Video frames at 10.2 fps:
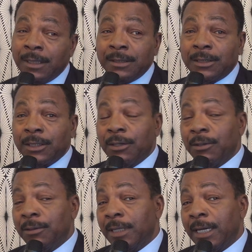
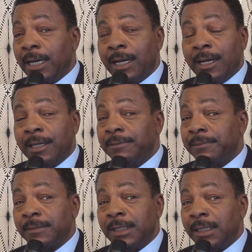So
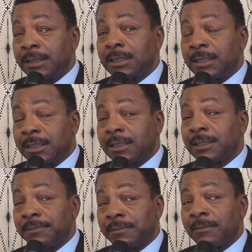it's